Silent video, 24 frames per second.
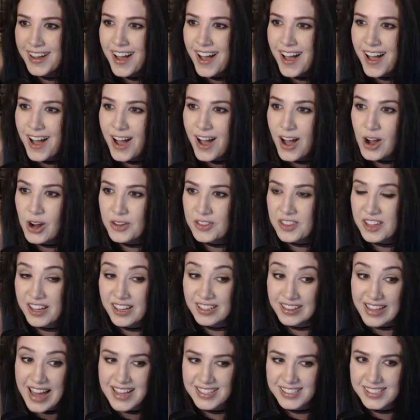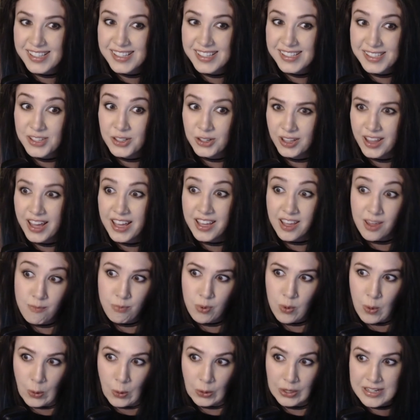are the classes that are like
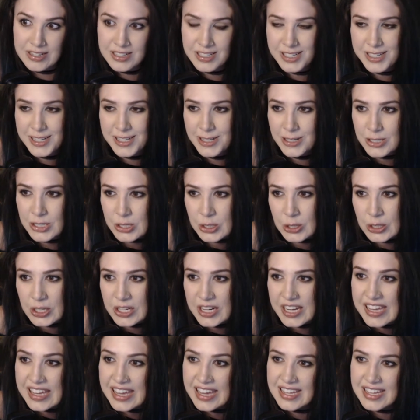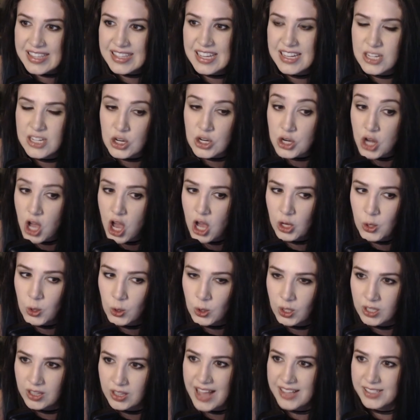important to your degree, and then your non-core
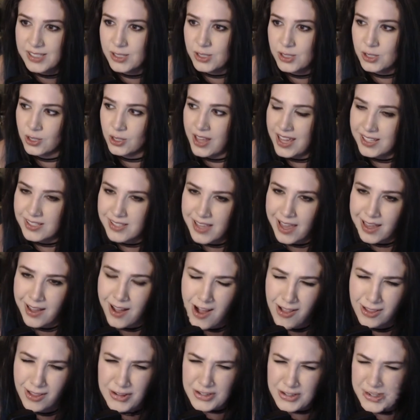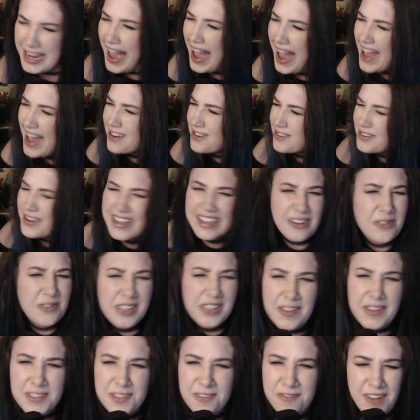classes are like psychology. Who
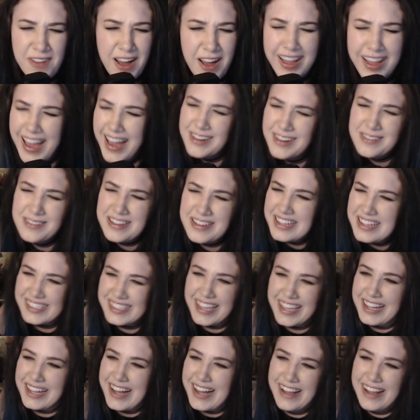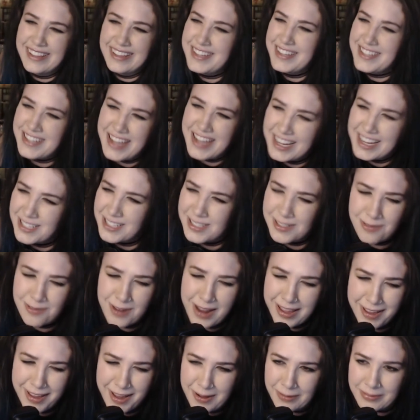gives a fuck? I don't need psychology. I just write
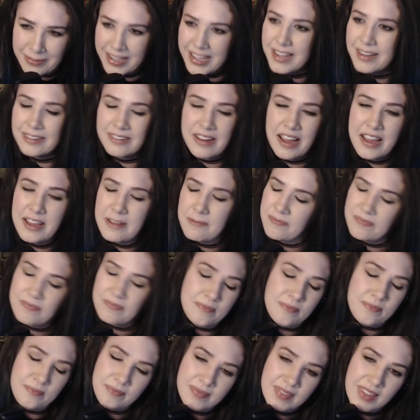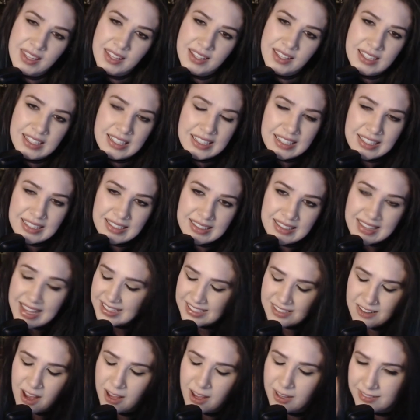code, right? That's
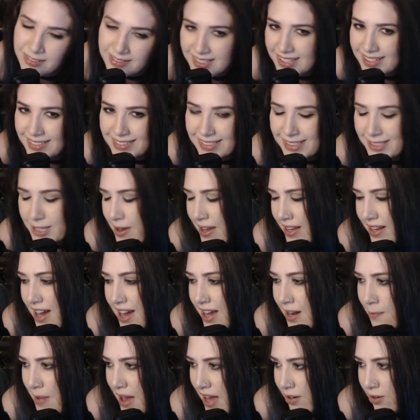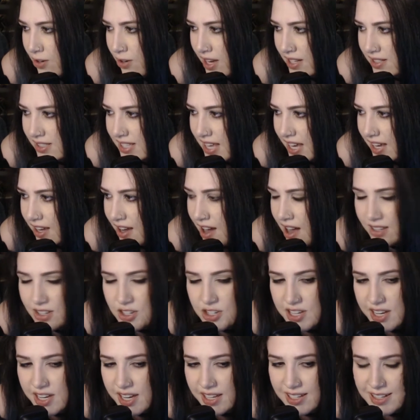not that. So I got a bad grade in
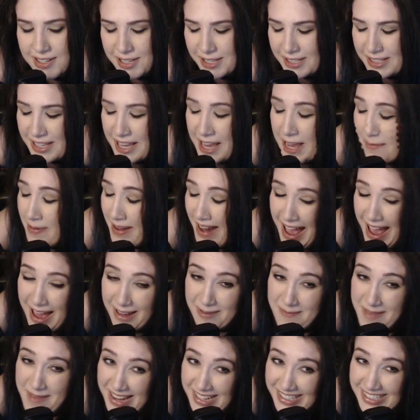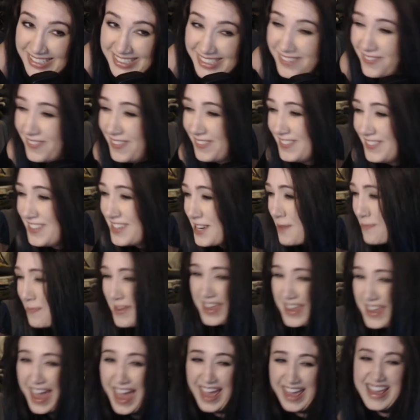psychology. I can just keep it out of my
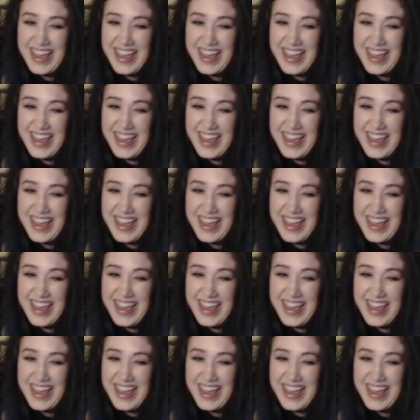GPA.